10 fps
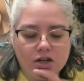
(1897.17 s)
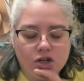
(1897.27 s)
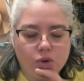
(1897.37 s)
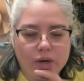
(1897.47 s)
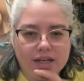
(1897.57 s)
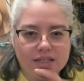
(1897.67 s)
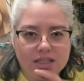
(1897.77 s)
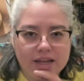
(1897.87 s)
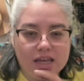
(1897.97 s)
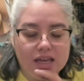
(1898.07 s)
drinks
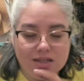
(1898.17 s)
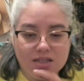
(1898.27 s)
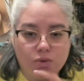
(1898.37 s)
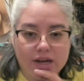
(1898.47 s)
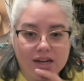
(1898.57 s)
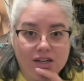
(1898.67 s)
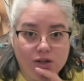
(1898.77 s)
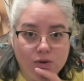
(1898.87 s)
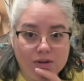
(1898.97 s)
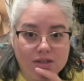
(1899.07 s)
like he used to work at
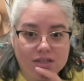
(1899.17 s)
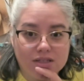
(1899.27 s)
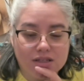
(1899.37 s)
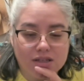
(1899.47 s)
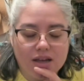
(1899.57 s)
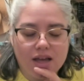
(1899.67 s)
Duke's?"